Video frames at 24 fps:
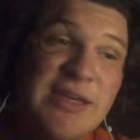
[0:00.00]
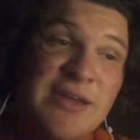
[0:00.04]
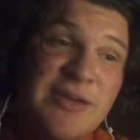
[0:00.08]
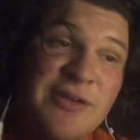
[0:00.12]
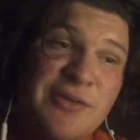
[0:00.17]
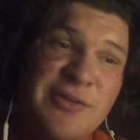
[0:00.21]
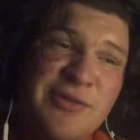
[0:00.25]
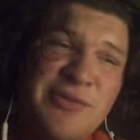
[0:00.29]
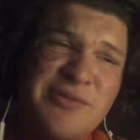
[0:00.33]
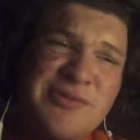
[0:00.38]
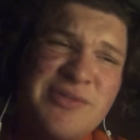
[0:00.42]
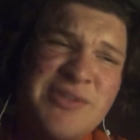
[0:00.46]

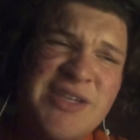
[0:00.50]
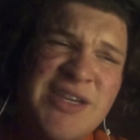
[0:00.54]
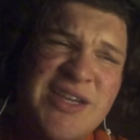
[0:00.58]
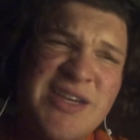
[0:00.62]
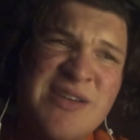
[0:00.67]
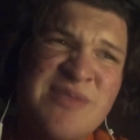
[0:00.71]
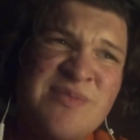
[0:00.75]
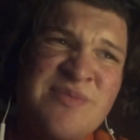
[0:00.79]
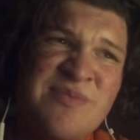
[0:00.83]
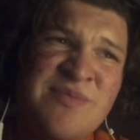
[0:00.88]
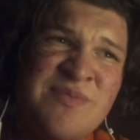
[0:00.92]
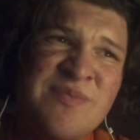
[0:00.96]
Whole
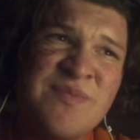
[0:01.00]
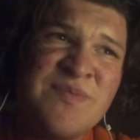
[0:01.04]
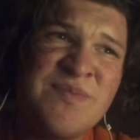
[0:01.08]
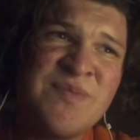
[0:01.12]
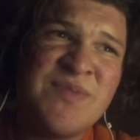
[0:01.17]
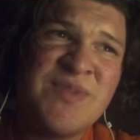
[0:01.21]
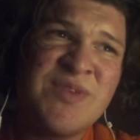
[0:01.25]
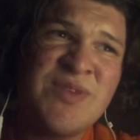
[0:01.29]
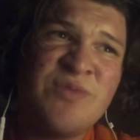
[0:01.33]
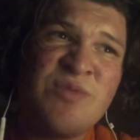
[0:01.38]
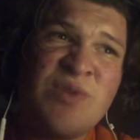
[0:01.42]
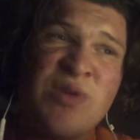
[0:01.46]
time
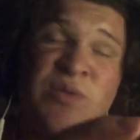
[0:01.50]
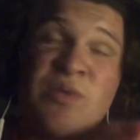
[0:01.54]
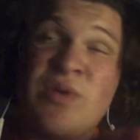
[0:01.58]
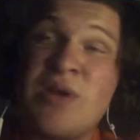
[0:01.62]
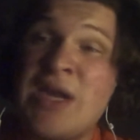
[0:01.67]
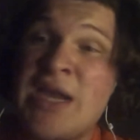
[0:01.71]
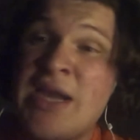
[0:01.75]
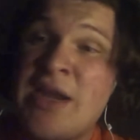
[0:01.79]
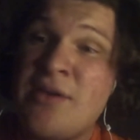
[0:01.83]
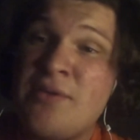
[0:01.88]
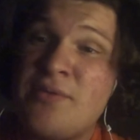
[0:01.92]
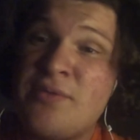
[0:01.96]
we were
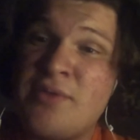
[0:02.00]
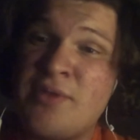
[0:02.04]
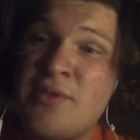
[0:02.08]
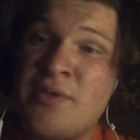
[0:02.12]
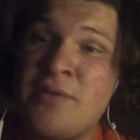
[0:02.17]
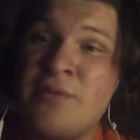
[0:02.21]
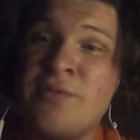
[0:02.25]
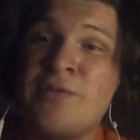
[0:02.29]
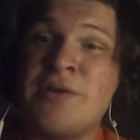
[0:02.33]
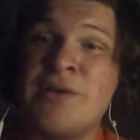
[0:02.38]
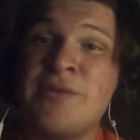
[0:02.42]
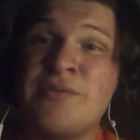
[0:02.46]
out,
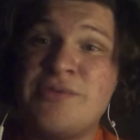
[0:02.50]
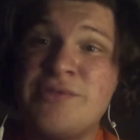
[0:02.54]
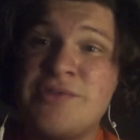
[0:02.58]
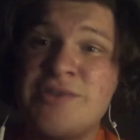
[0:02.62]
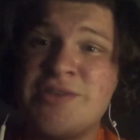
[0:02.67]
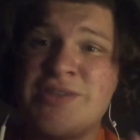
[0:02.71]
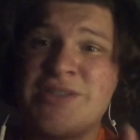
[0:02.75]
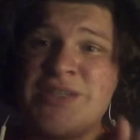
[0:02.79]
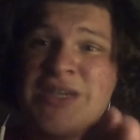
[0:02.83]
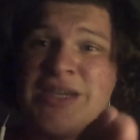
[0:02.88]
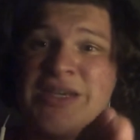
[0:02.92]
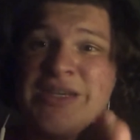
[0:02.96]
though, I was
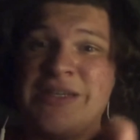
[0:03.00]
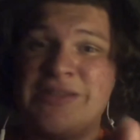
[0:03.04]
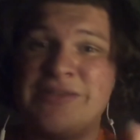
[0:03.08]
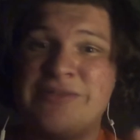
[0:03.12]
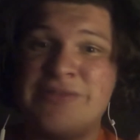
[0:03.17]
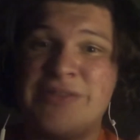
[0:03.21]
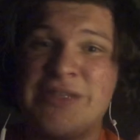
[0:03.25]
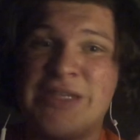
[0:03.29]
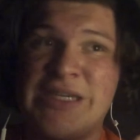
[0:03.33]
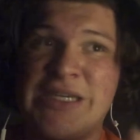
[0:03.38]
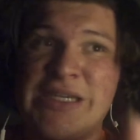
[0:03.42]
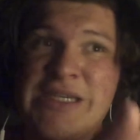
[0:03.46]
just kind of
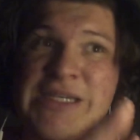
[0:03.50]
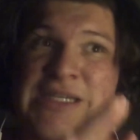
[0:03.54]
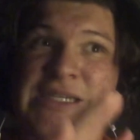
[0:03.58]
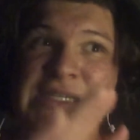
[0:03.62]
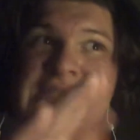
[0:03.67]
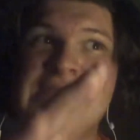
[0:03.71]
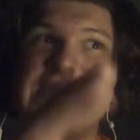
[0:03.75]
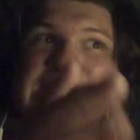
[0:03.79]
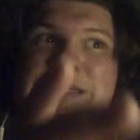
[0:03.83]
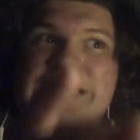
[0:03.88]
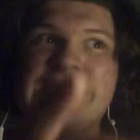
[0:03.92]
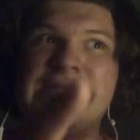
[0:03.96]
like
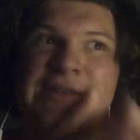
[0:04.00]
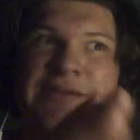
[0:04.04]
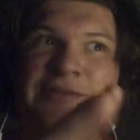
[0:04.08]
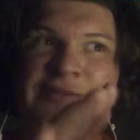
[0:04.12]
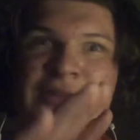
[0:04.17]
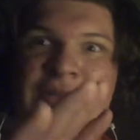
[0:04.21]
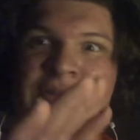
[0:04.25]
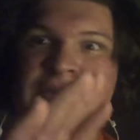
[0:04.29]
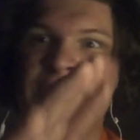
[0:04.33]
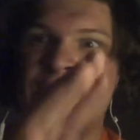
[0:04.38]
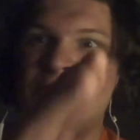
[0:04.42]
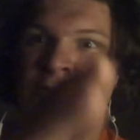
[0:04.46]

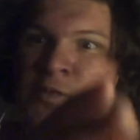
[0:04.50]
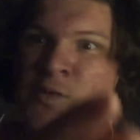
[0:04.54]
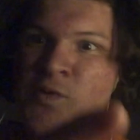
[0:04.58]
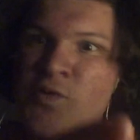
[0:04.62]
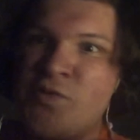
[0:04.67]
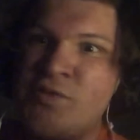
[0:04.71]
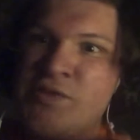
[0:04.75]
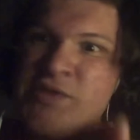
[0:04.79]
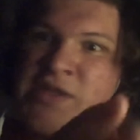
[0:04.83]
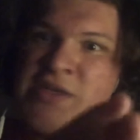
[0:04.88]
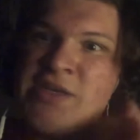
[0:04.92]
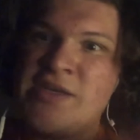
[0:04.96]
feeling
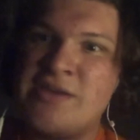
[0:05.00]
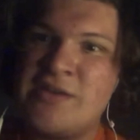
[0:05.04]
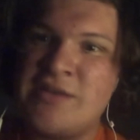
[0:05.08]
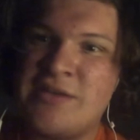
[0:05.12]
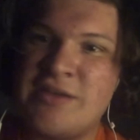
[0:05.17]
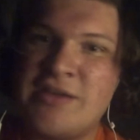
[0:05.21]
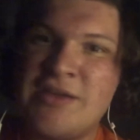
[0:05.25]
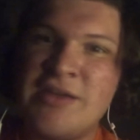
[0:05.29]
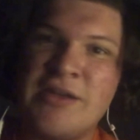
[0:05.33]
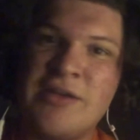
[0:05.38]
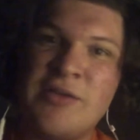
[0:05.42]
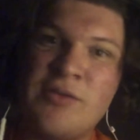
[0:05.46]
woozy,
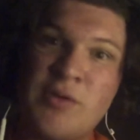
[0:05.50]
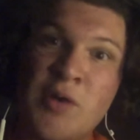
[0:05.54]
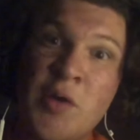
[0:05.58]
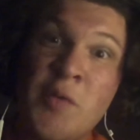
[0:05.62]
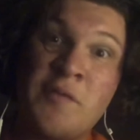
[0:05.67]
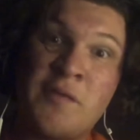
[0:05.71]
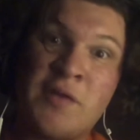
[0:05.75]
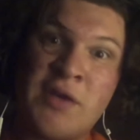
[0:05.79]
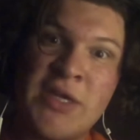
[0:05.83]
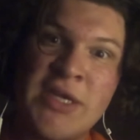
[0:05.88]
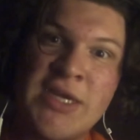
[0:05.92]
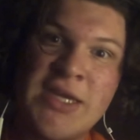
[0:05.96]

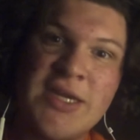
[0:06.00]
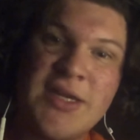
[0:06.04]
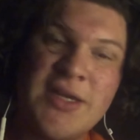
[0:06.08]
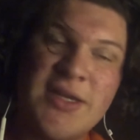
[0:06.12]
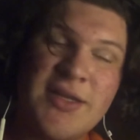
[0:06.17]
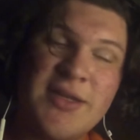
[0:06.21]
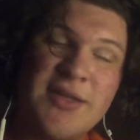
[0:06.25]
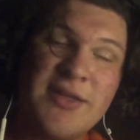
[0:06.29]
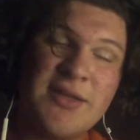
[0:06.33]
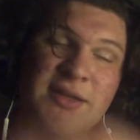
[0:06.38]
overheated,